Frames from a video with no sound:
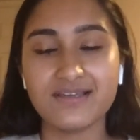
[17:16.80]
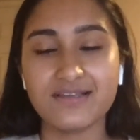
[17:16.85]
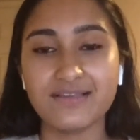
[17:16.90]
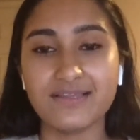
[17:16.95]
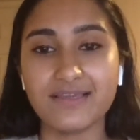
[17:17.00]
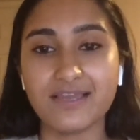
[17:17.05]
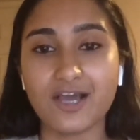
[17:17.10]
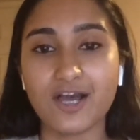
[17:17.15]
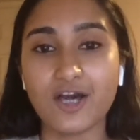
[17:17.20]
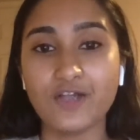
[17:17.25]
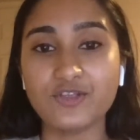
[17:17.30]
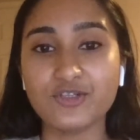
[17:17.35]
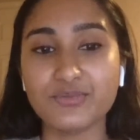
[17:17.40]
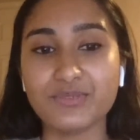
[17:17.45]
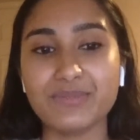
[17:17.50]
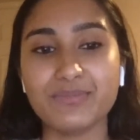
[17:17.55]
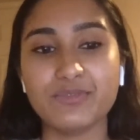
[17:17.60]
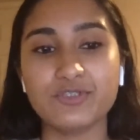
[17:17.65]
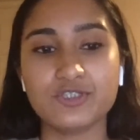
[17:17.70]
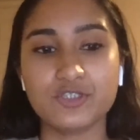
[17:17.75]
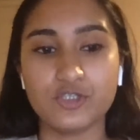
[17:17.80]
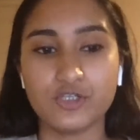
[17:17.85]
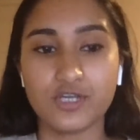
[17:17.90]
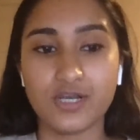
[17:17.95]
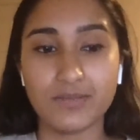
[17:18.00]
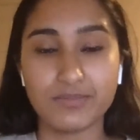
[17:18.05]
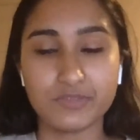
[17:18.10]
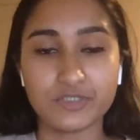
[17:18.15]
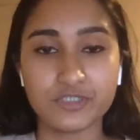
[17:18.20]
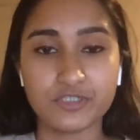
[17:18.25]
like other people to look
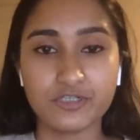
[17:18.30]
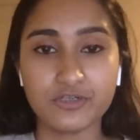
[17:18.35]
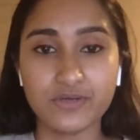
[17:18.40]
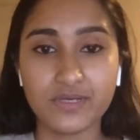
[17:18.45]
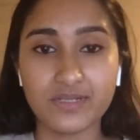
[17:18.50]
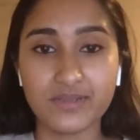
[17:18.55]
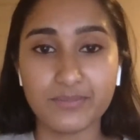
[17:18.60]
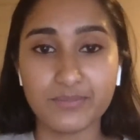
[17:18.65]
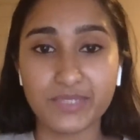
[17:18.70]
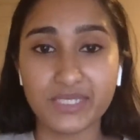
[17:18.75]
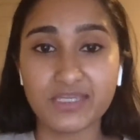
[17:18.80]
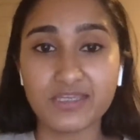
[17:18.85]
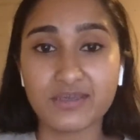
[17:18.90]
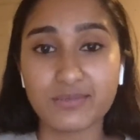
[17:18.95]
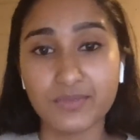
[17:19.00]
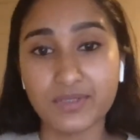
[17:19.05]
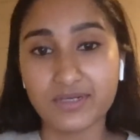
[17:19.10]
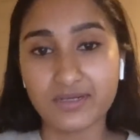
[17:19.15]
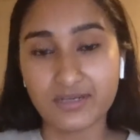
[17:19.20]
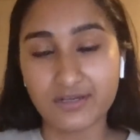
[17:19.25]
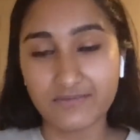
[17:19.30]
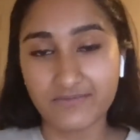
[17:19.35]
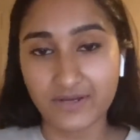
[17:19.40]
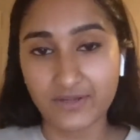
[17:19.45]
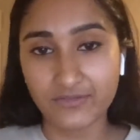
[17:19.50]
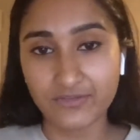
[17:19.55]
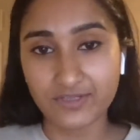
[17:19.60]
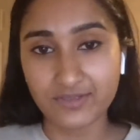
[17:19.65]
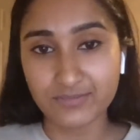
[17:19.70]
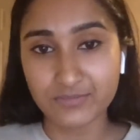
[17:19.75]
up to and a big community
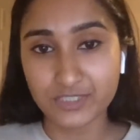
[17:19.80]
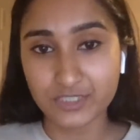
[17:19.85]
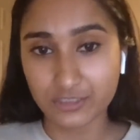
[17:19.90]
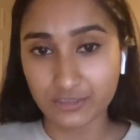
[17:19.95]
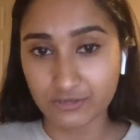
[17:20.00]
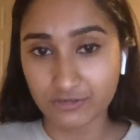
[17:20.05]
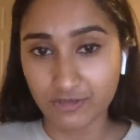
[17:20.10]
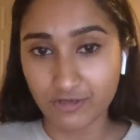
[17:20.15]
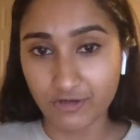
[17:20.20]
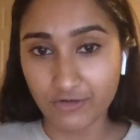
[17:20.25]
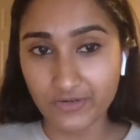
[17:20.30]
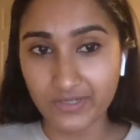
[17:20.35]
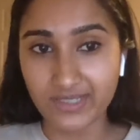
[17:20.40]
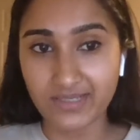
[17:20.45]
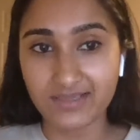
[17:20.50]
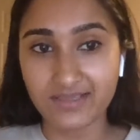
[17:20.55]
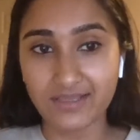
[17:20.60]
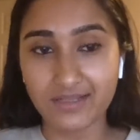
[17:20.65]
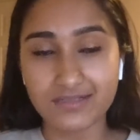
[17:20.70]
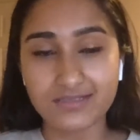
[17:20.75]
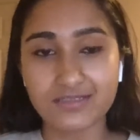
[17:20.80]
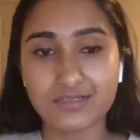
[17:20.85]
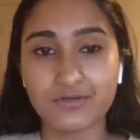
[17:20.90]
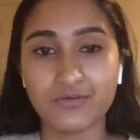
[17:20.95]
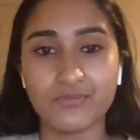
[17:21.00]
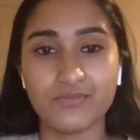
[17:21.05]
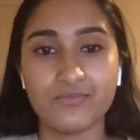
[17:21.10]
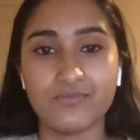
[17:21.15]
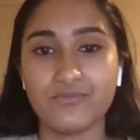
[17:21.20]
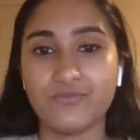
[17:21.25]
around them to grow and get
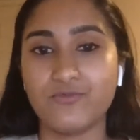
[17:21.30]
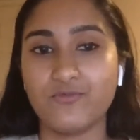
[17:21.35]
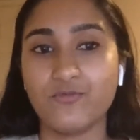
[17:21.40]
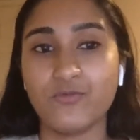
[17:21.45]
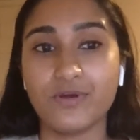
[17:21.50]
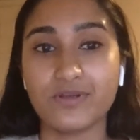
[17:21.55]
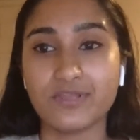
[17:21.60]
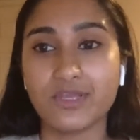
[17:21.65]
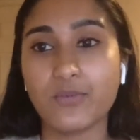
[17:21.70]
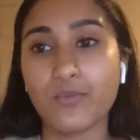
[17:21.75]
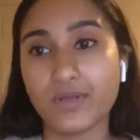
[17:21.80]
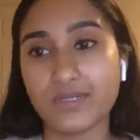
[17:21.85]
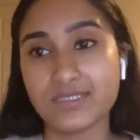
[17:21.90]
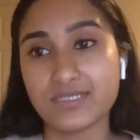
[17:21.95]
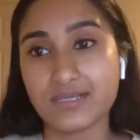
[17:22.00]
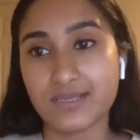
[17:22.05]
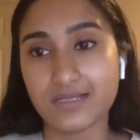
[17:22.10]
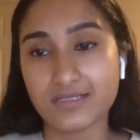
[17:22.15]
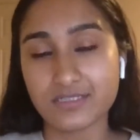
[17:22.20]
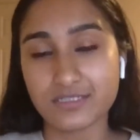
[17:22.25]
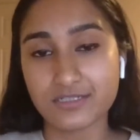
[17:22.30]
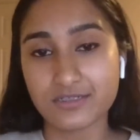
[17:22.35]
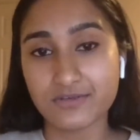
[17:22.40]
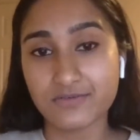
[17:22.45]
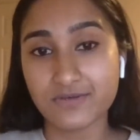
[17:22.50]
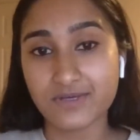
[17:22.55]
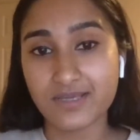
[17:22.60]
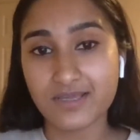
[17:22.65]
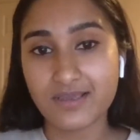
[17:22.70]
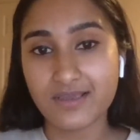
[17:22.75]
to where they want to get
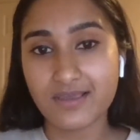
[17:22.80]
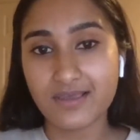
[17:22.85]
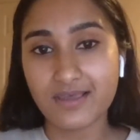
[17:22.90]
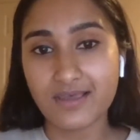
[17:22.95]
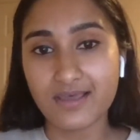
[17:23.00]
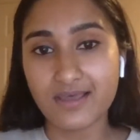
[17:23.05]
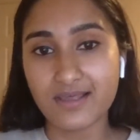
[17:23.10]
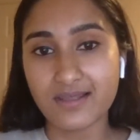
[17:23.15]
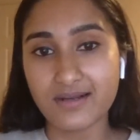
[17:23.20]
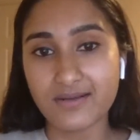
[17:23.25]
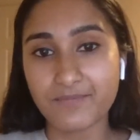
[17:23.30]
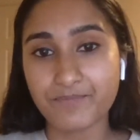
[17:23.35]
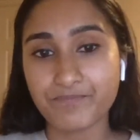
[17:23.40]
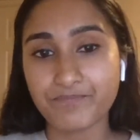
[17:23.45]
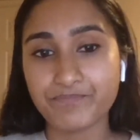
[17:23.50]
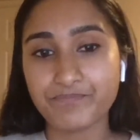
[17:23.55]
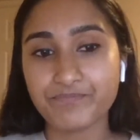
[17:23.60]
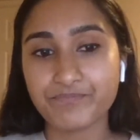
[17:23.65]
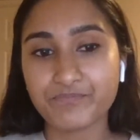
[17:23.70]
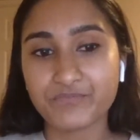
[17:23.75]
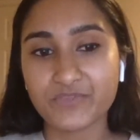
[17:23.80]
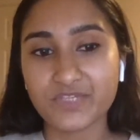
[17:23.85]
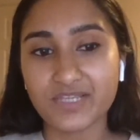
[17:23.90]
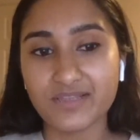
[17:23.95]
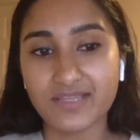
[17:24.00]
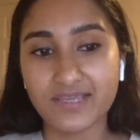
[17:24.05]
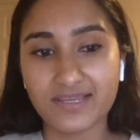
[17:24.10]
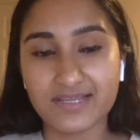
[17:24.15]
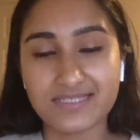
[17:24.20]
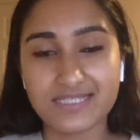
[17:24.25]
to. And
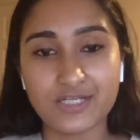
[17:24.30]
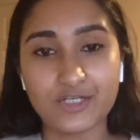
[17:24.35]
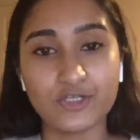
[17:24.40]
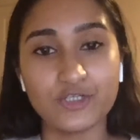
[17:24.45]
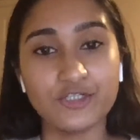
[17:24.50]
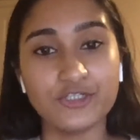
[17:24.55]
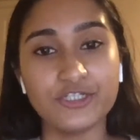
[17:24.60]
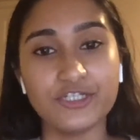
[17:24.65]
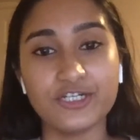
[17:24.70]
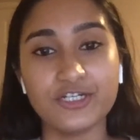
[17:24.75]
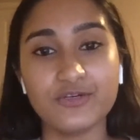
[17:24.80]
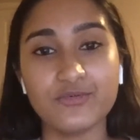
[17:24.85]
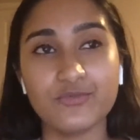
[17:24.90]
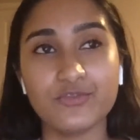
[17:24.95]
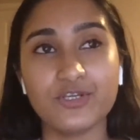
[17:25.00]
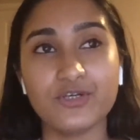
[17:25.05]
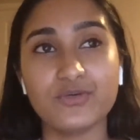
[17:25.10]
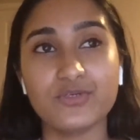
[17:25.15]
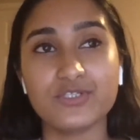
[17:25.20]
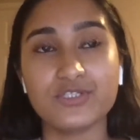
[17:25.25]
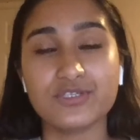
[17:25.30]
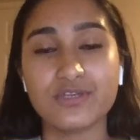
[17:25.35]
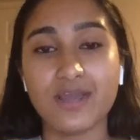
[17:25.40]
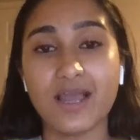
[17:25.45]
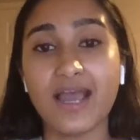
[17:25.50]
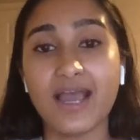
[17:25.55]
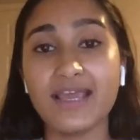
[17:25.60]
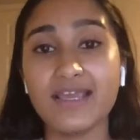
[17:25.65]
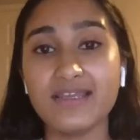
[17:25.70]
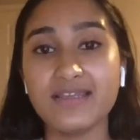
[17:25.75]
like I said earlier, there was,
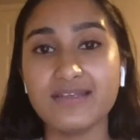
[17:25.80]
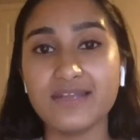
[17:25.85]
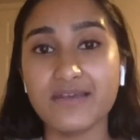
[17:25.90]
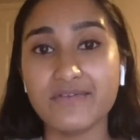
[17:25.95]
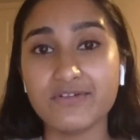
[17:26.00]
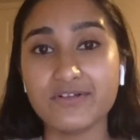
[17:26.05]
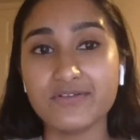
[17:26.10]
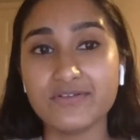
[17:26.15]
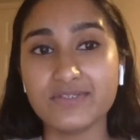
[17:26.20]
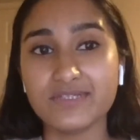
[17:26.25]
I never